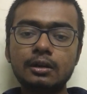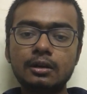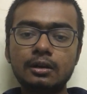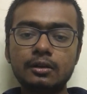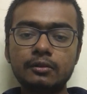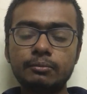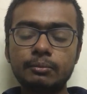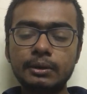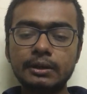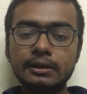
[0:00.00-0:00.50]

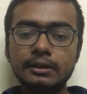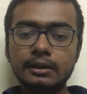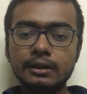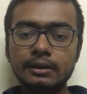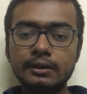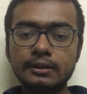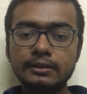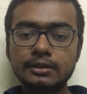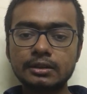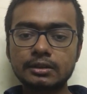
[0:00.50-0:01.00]
of money
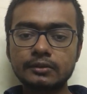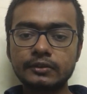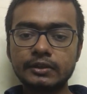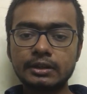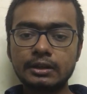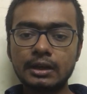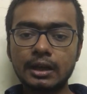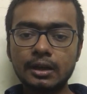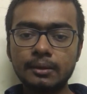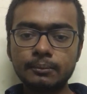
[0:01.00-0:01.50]
decreases
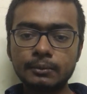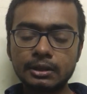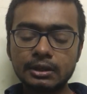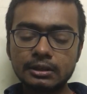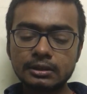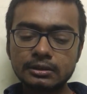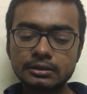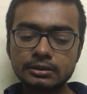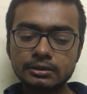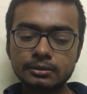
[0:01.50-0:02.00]
with time,
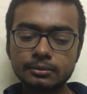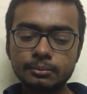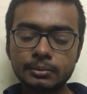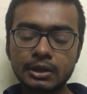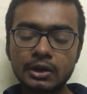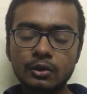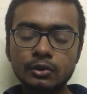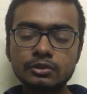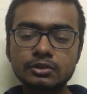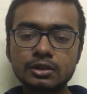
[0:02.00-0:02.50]
is
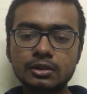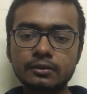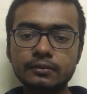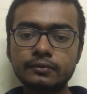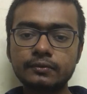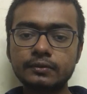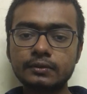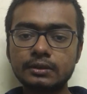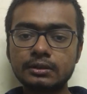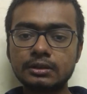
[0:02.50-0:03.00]
because of
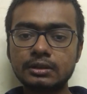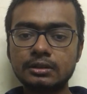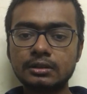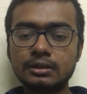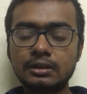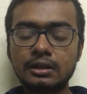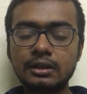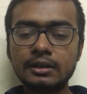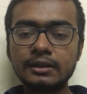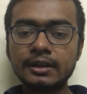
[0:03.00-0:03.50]

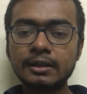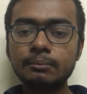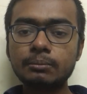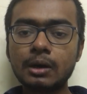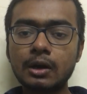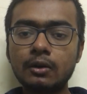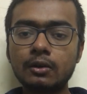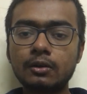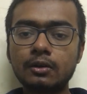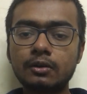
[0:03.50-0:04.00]
the earning
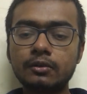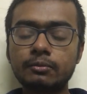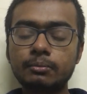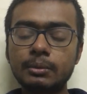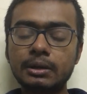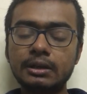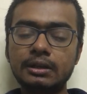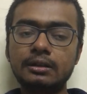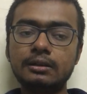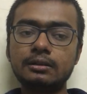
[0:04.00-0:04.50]
power of
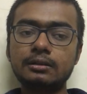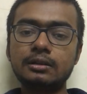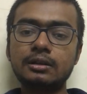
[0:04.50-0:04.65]
money.